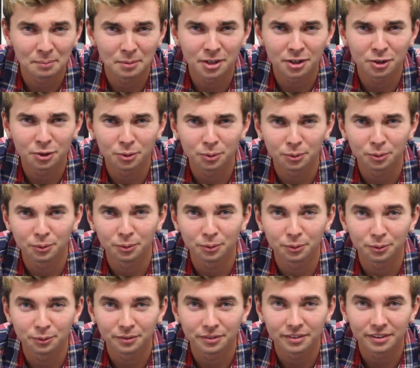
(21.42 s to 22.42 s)
I'm gonna
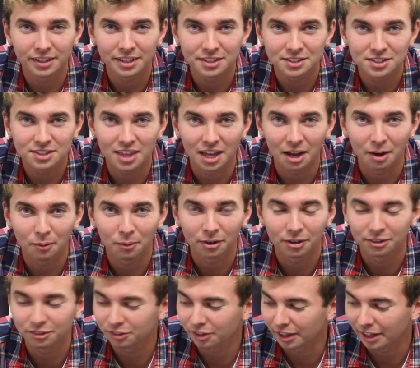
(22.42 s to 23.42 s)
do this thing
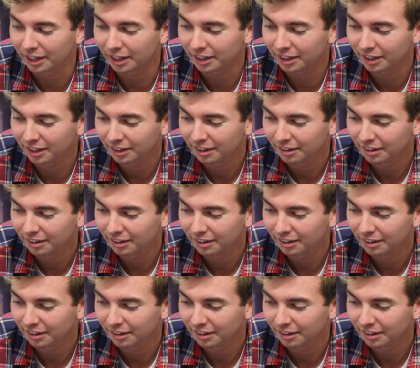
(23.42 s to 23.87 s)
where it's like,